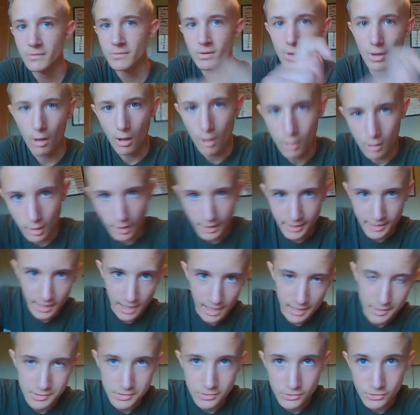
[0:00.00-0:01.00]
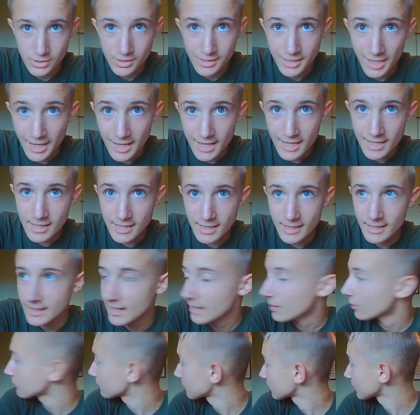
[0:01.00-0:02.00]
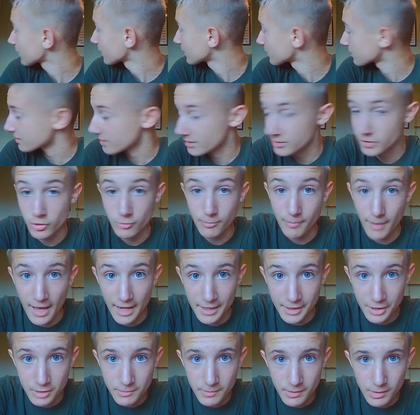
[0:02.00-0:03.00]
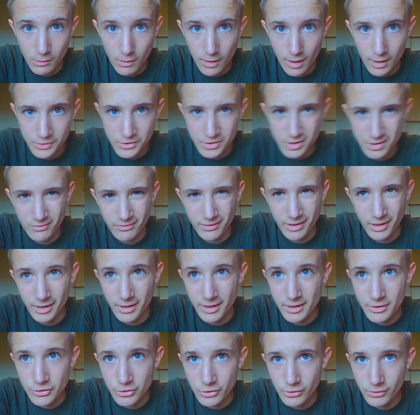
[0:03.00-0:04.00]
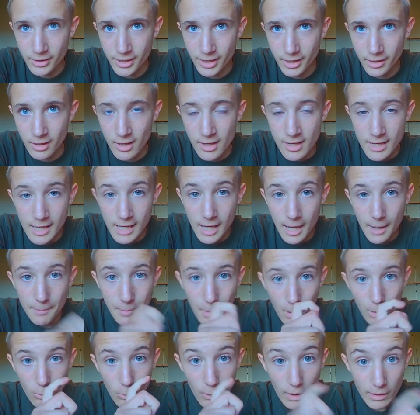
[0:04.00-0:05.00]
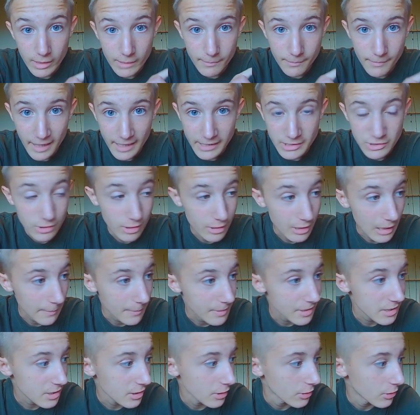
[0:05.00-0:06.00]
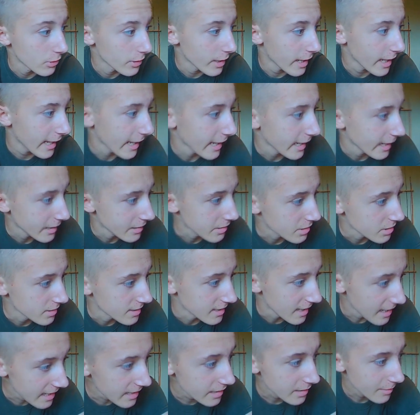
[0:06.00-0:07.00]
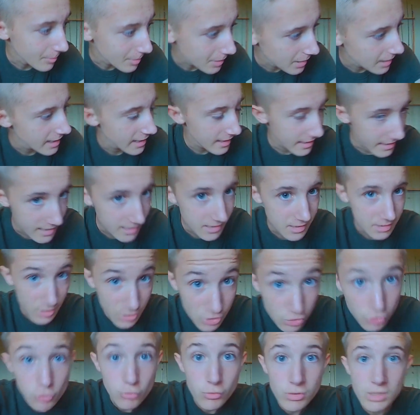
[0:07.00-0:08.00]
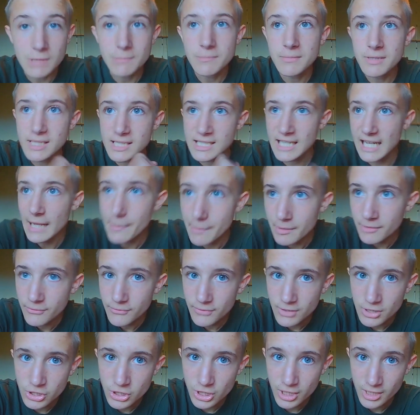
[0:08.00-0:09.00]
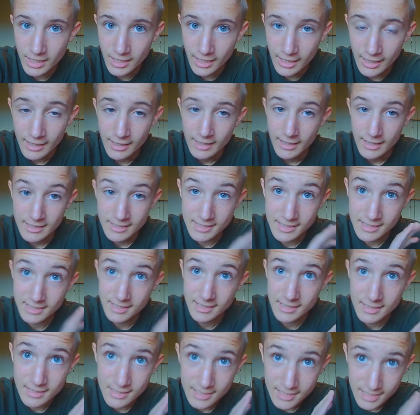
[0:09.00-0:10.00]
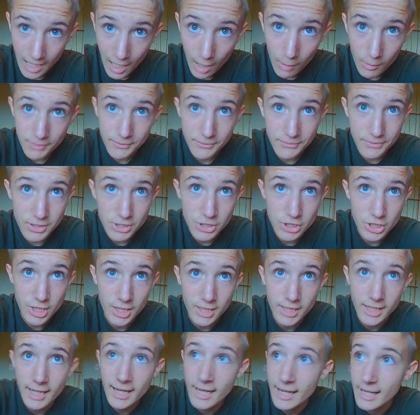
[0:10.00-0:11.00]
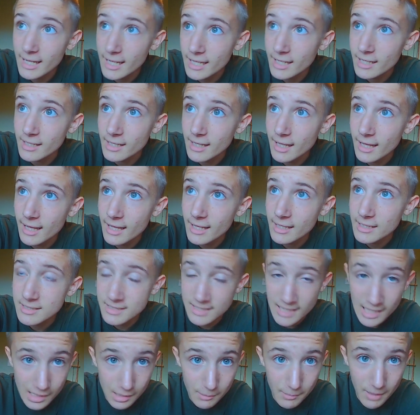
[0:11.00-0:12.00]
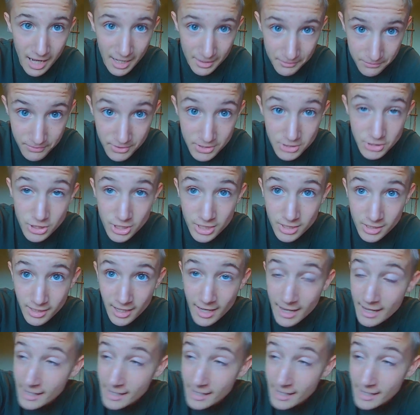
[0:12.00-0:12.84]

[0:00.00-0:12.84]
Alright guys, so today, and I hope the land's not too bad in here, it's been a while since we've done an intro in here, but welcome back to another episode, and today the plan is to do some salmon fishing, salmon fishing, and salamon fishing,